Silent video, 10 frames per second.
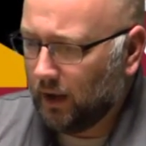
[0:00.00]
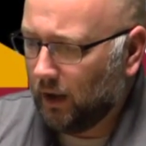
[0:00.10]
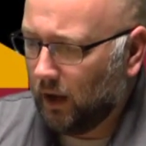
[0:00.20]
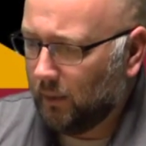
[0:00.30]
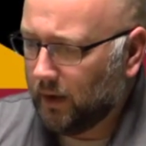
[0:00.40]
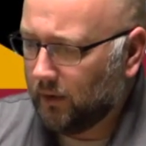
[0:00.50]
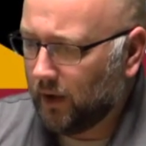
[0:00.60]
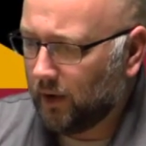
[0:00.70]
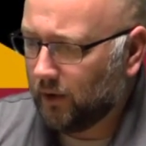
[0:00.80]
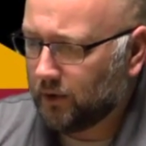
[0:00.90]

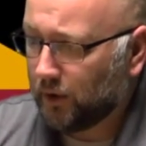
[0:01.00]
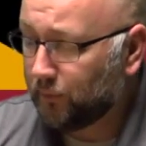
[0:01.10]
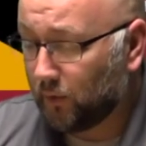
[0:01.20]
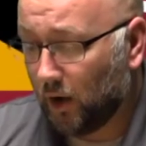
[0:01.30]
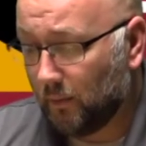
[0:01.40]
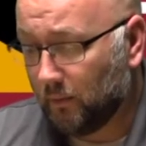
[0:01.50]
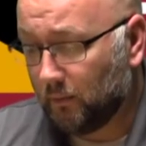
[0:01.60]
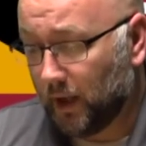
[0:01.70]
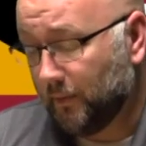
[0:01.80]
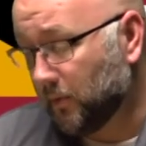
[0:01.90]
they're just
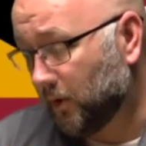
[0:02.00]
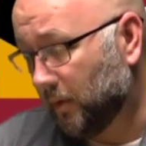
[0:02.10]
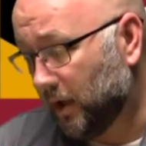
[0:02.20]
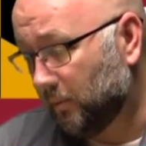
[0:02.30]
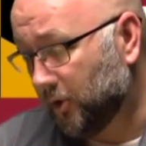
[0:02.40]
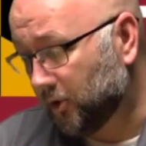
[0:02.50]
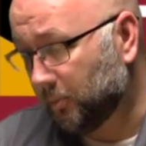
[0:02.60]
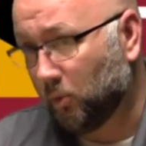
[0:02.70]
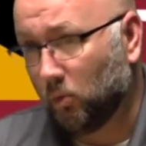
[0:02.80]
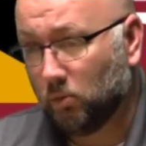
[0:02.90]
even from a
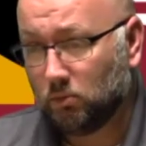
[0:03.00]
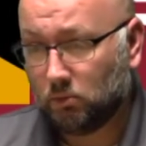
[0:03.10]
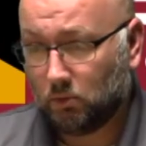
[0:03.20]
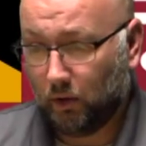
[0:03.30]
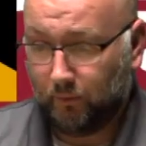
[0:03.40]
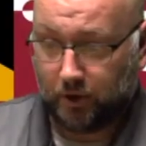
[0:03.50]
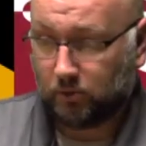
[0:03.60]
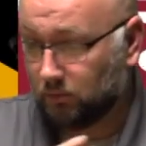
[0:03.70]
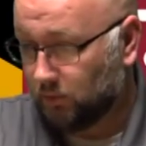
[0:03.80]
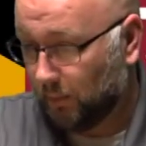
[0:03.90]
municipal
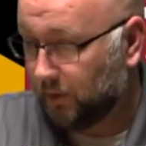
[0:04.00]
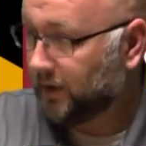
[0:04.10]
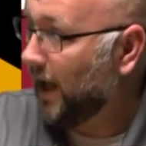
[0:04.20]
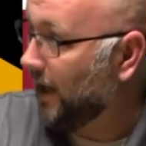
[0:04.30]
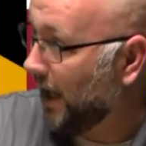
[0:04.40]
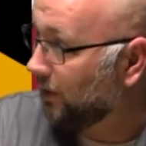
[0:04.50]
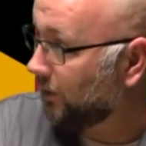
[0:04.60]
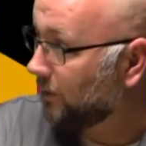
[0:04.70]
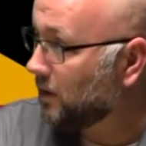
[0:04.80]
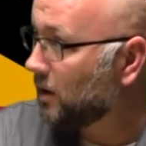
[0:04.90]
official, when I put that hat
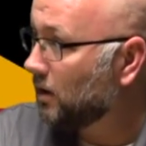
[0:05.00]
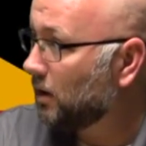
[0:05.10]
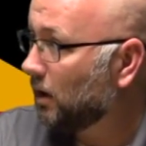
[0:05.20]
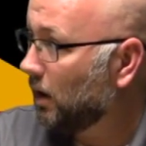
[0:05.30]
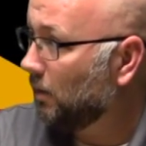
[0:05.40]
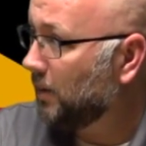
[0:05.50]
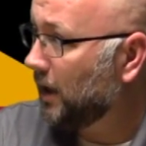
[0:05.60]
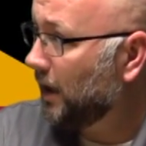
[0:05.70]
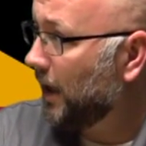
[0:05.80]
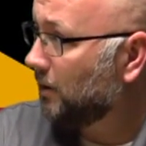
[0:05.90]
on,
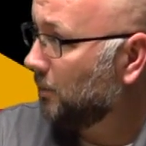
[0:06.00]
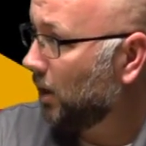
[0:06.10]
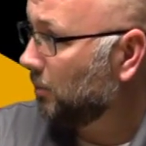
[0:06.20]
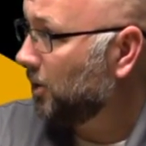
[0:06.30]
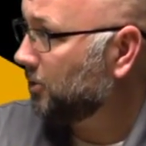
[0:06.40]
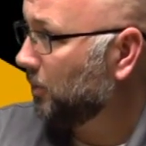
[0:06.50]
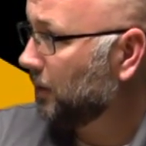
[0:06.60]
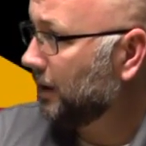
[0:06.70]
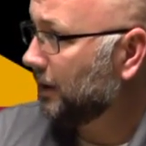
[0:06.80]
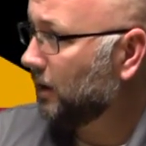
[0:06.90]
being at Maryland
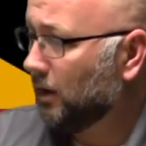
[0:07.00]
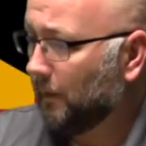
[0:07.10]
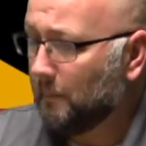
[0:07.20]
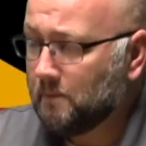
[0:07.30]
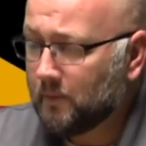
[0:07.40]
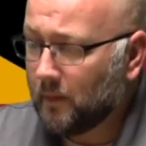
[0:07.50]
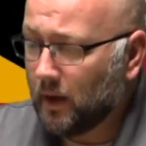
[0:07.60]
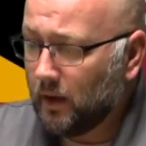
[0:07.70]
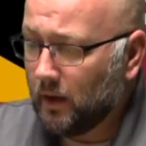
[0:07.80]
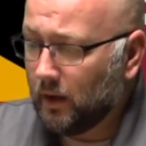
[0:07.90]
Municipal League.
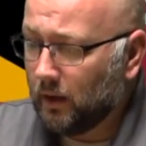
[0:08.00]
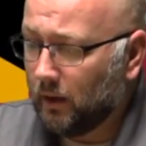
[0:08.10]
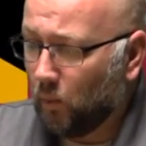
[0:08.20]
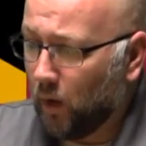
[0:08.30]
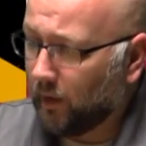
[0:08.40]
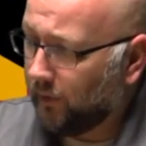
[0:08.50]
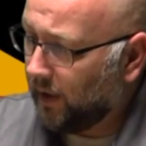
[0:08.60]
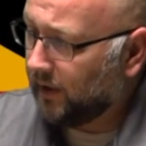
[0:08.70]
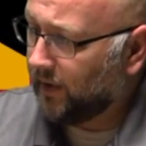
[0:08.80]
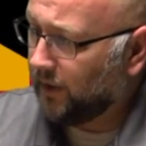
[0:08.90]
One of the
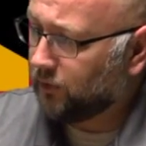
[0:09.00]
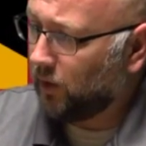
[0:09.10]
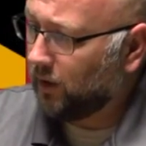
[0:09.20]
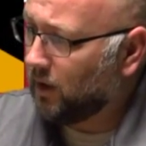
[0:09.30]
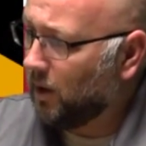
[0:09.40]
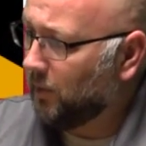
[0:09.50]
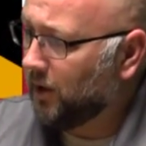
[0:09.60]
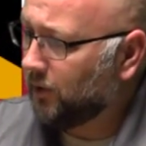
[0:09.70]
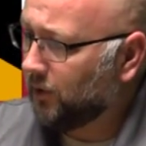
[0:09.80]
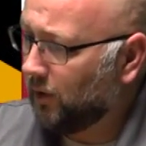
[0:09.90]
things they started a
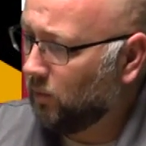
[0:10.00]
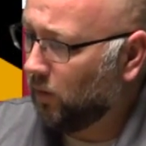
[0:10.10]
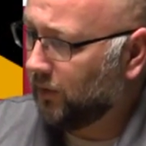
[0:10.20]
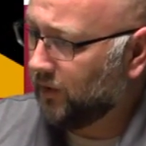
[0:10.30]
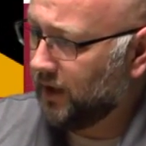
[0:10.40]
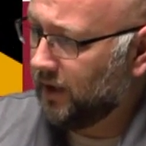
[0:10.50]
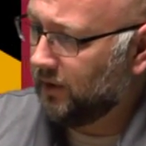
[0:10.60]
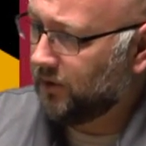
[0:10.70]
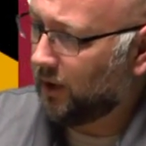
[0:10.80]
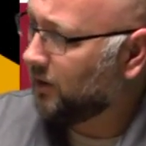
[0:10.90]
couple years ago was
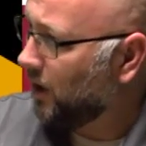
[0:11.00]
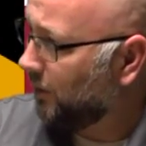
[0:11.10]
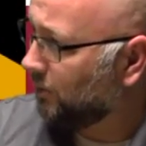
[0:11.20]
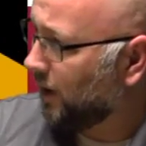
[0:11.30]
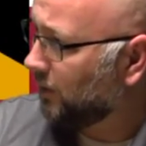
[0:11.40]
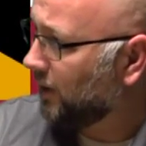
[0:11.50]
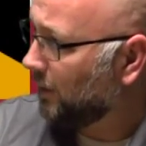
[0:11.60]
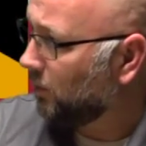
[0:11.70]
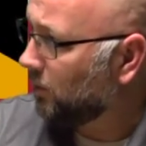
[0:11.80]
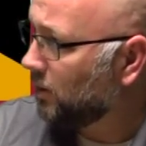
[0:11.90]
the Secretaries
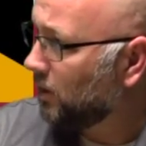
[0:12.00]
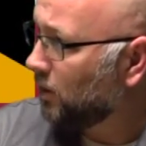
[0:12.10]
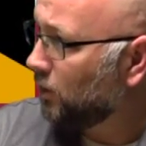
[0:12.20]
Roundtable.